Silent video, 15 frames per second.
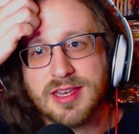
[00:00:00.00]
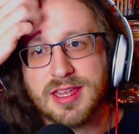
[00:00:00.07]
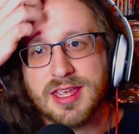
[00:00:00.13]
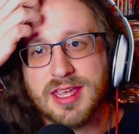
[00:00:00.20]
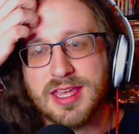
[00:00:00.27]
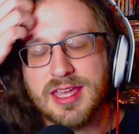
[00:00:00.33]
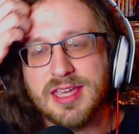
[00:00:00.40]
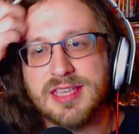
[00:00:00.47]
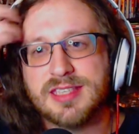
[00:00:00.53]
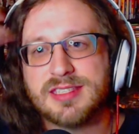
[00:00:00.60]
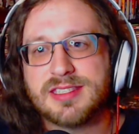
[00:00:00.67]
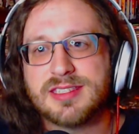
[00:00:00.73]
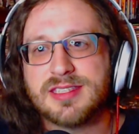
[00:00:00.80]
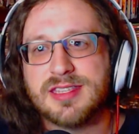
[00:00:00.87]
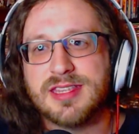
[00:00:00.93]

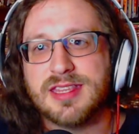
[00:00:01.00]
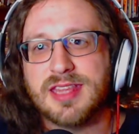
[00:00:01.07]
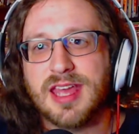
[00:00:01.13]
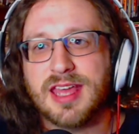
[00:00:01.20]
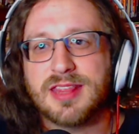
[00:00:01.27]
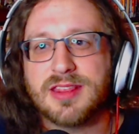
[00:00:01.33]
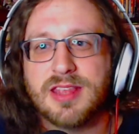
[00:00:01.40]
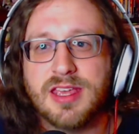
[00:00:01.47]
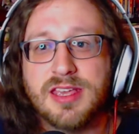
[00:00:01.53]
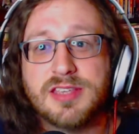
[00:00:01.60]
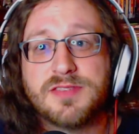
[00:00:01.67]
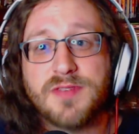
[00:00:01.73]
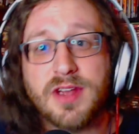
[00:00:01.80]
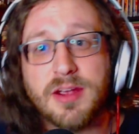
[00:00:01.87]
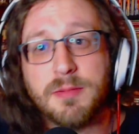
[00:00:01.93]
He's
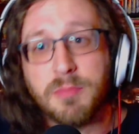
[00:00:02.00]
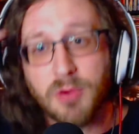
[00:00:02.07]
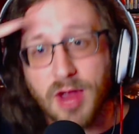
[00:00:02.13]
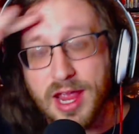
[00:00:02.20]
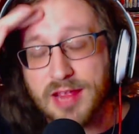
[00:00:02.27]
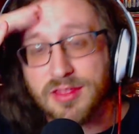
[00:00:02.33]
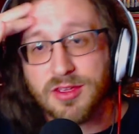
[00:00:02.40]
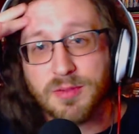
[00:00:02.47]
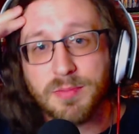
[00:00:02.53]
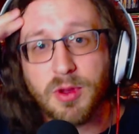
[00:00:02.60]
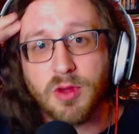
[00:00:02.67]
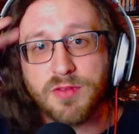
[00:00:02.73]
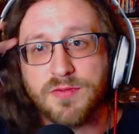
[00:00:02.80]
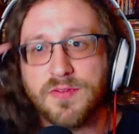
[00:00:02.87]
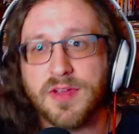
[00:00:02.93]
very bright. They're
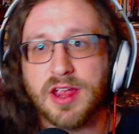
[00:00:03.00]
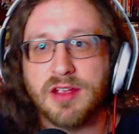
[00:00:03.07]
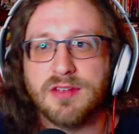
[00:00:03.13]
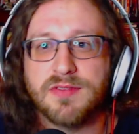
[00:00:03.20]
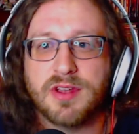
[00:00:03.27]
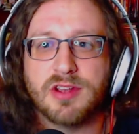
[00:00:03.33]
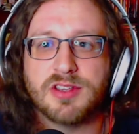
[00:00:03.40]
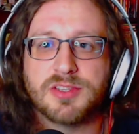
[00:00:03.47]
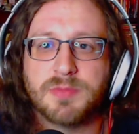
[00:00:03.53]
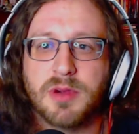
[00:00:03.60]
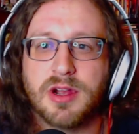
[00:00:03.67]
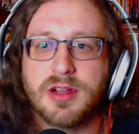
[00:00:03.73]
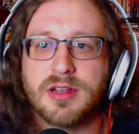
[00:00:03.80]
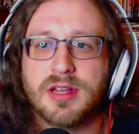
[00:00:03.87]
both very, very smart.